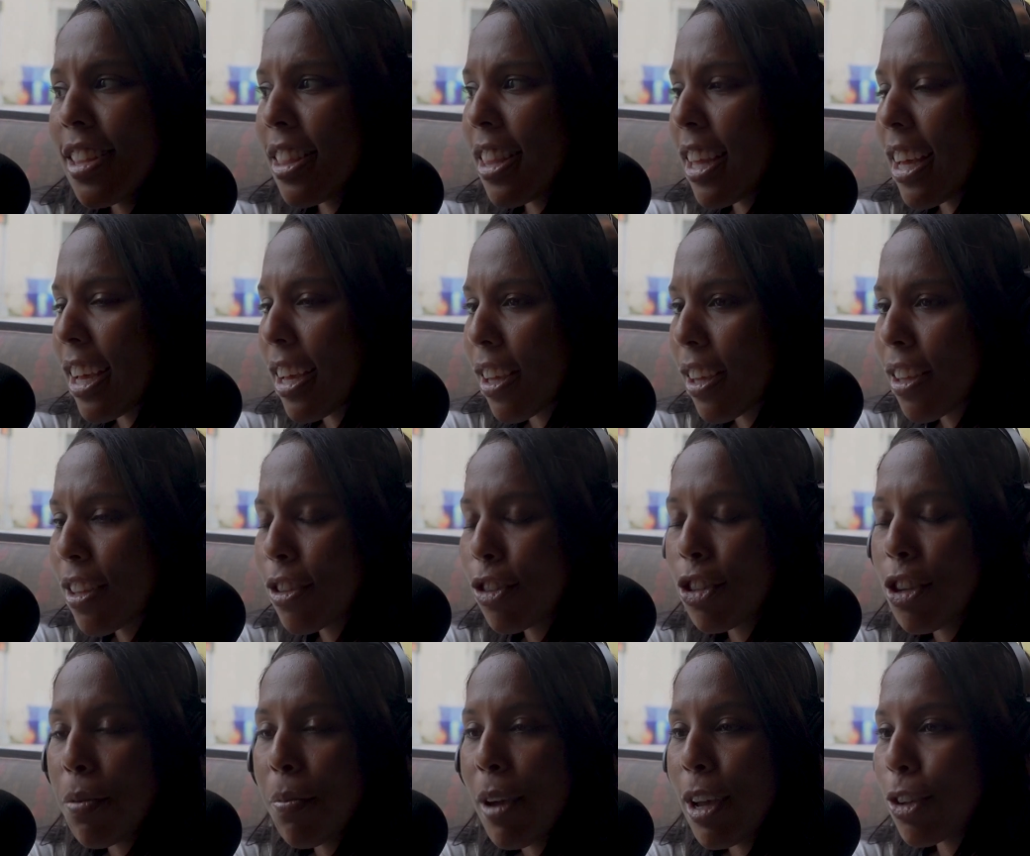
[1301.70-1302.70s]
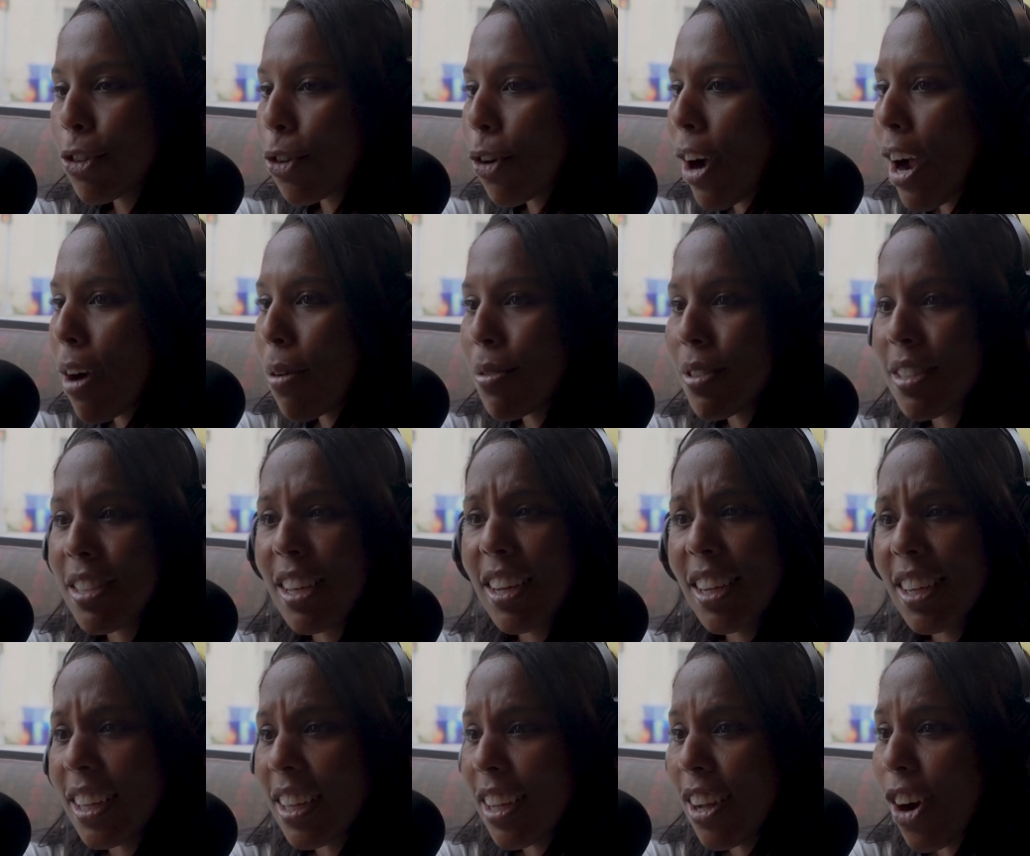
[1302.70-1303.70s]
Like, she made sure I was
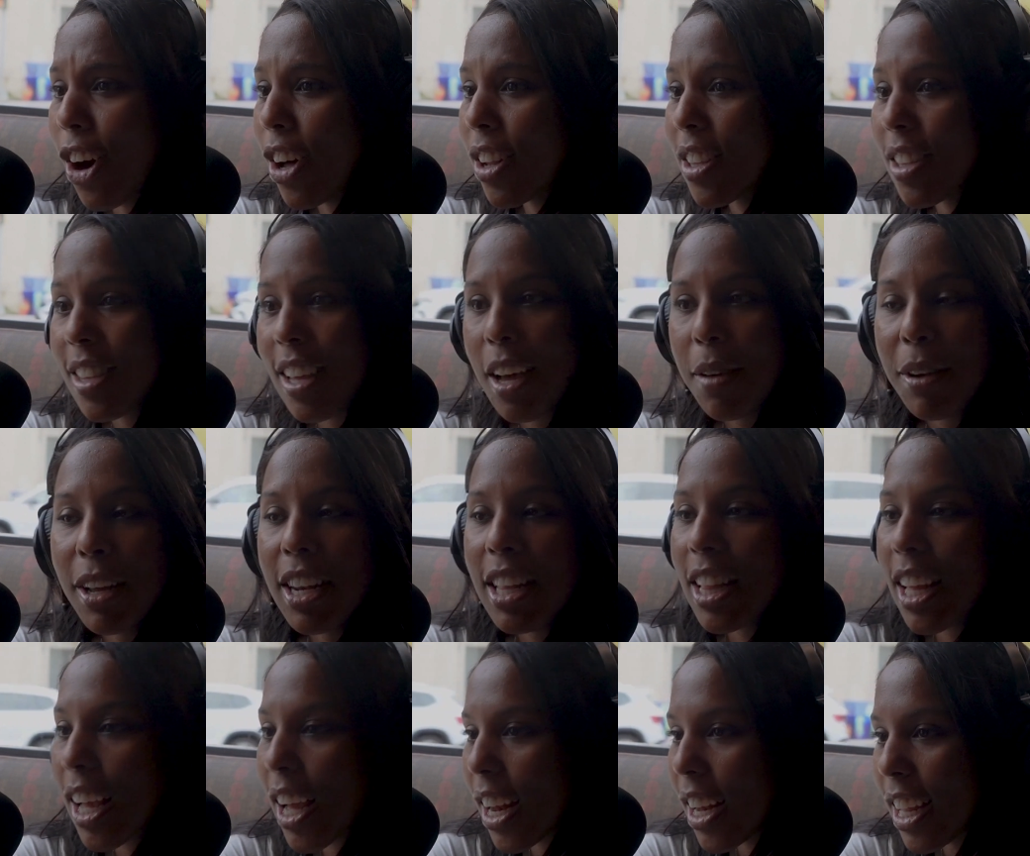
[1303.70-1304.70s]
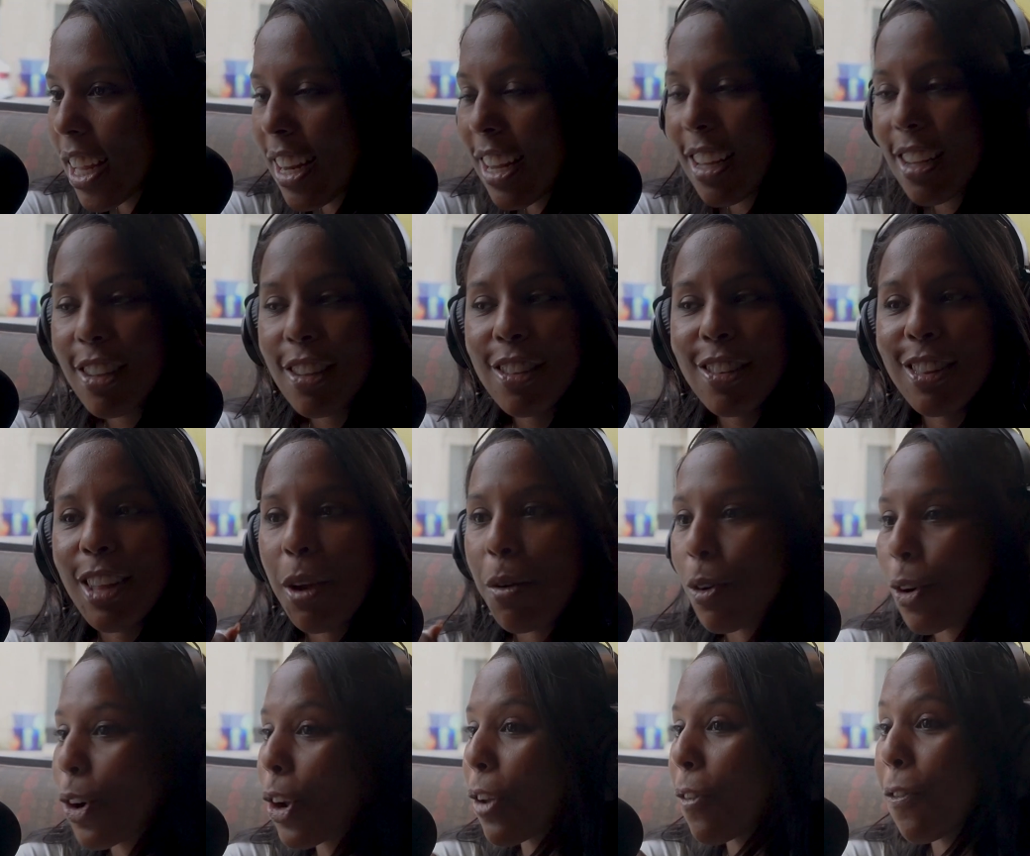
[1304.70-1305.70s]
good all the time. Anything I needed, they were
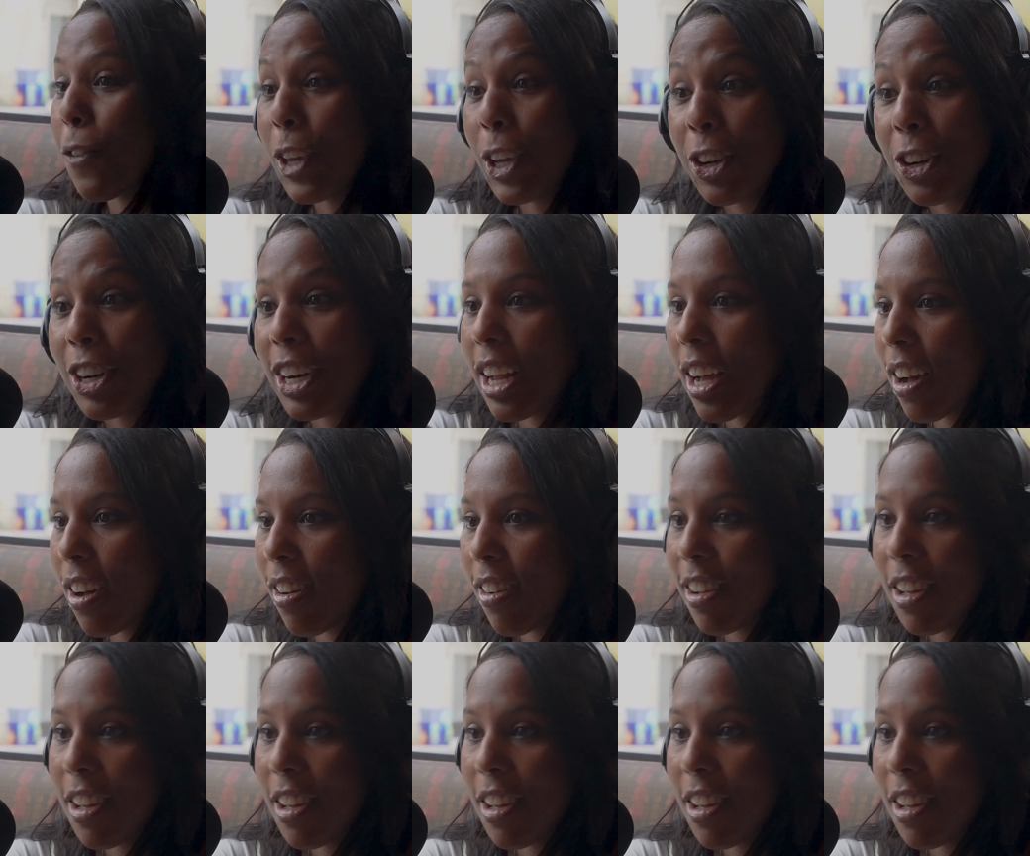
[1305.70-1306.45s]
going to figure it out.